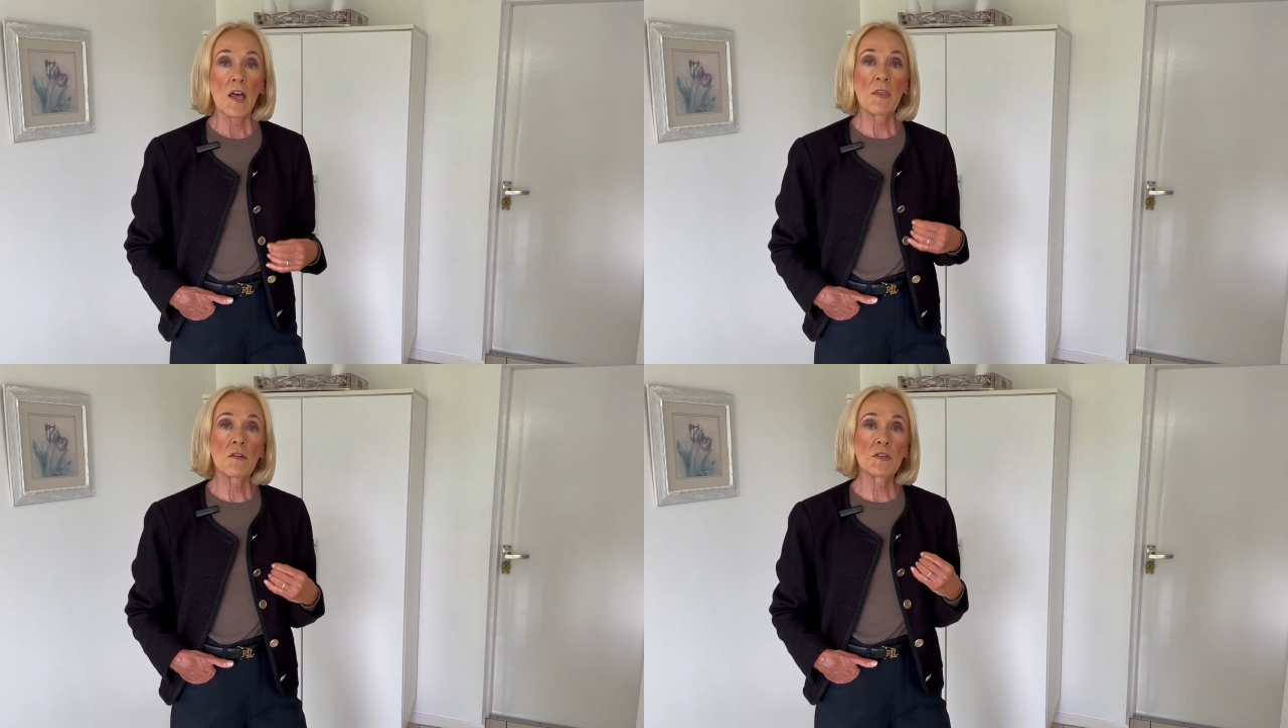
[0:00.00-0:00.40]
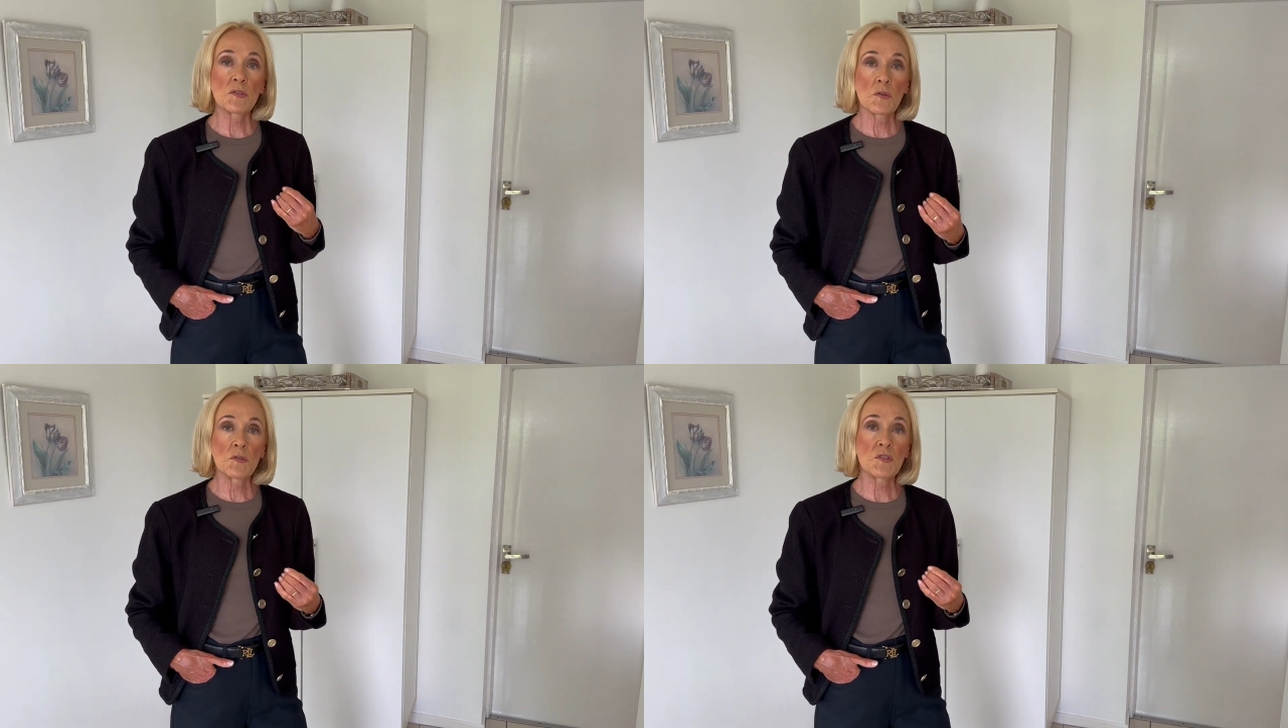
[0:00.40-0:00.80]
There is
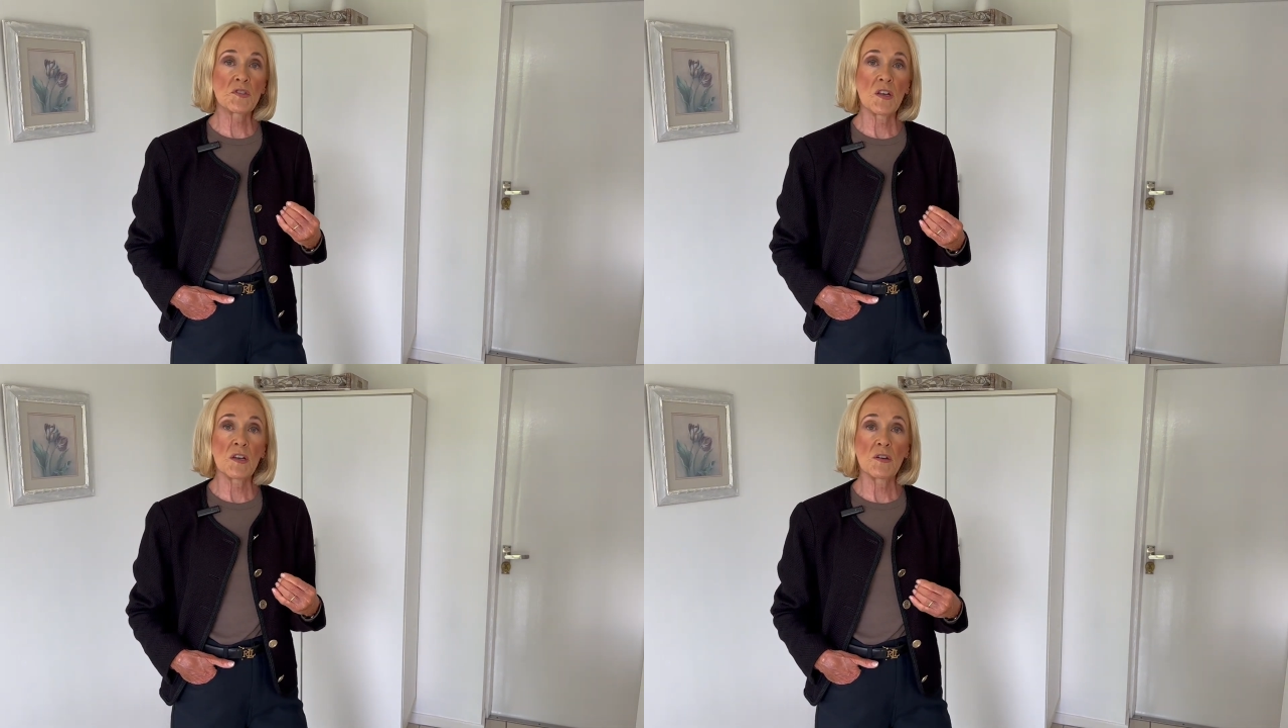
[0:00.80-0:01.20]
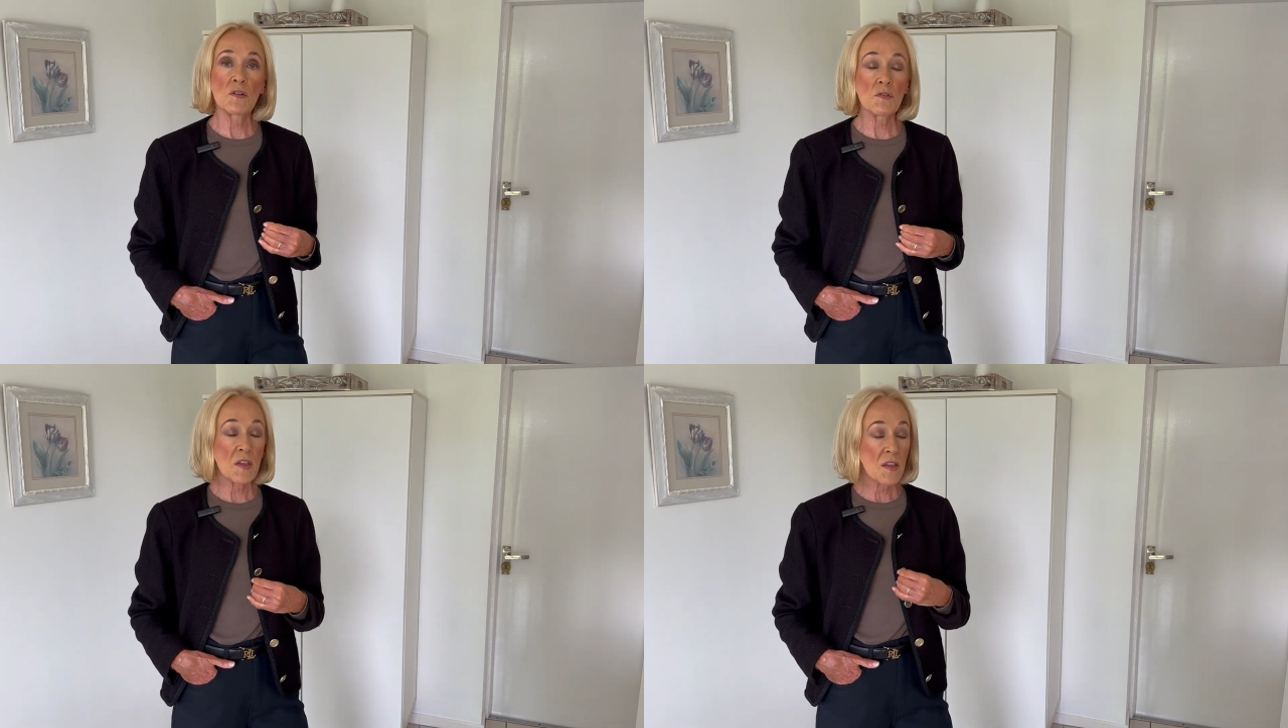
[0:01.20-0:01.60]

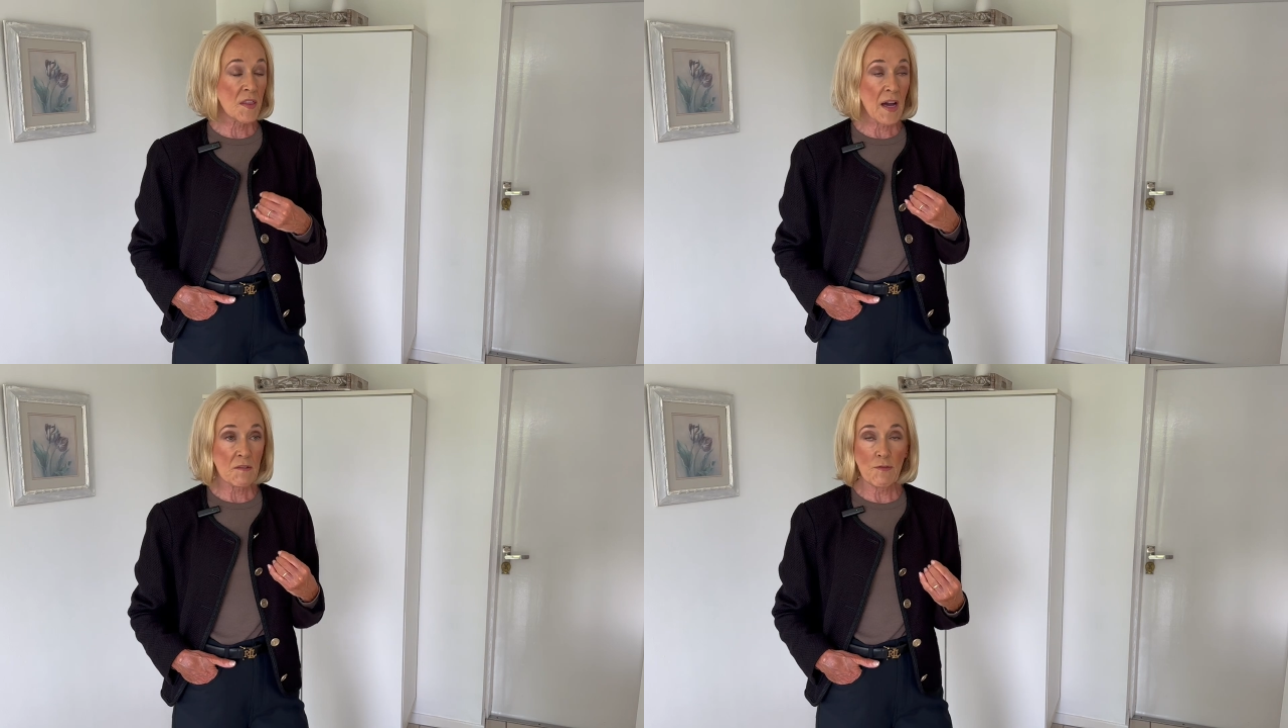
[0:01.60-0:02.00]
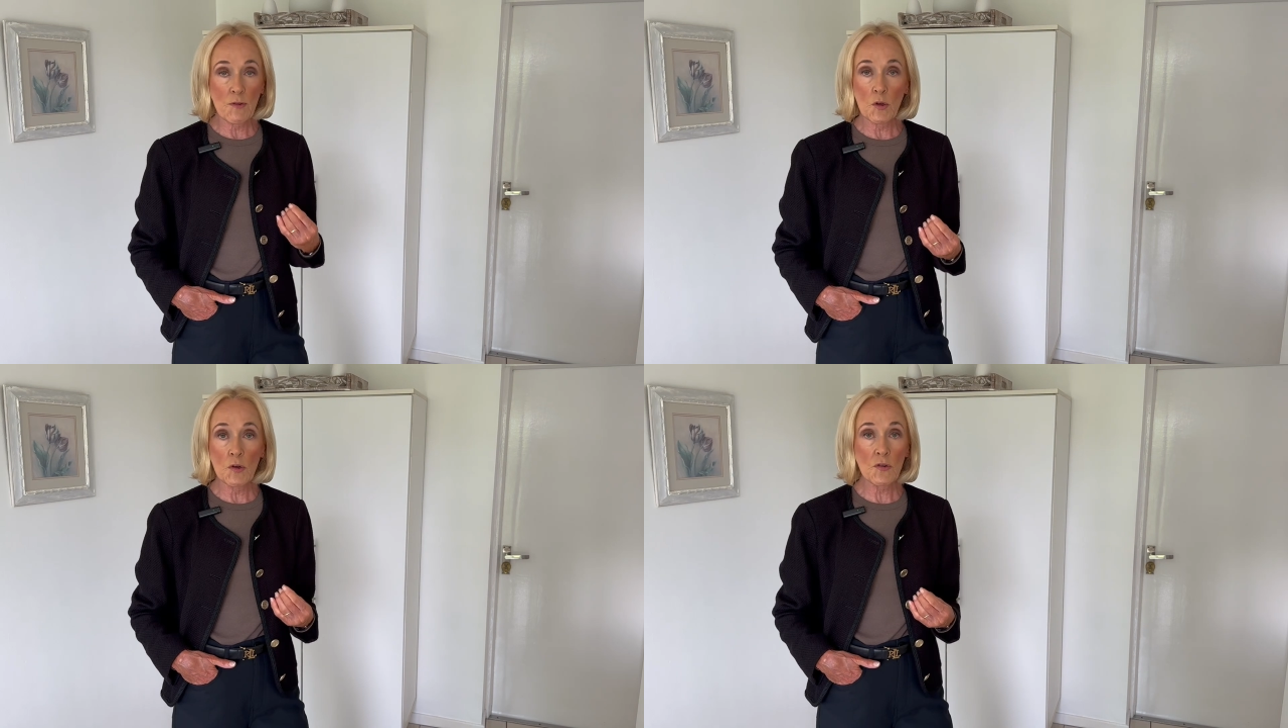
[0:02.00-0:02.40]
also that
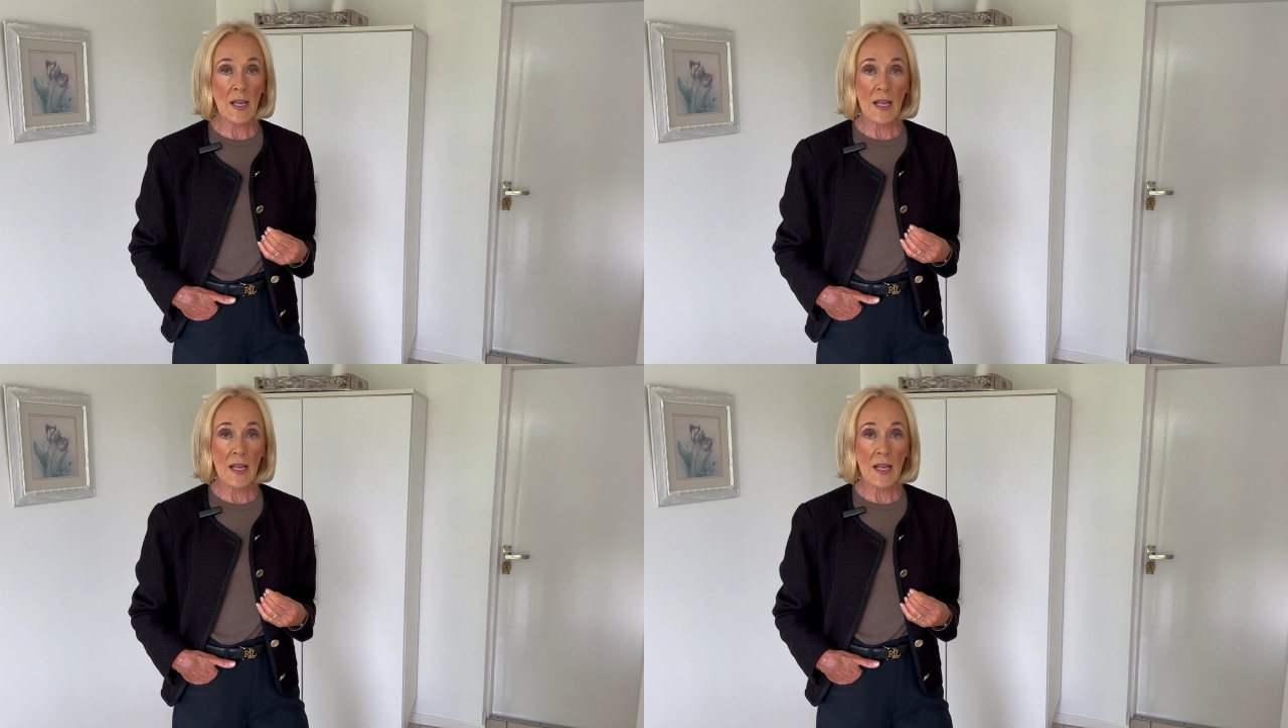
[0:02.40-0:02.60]
floral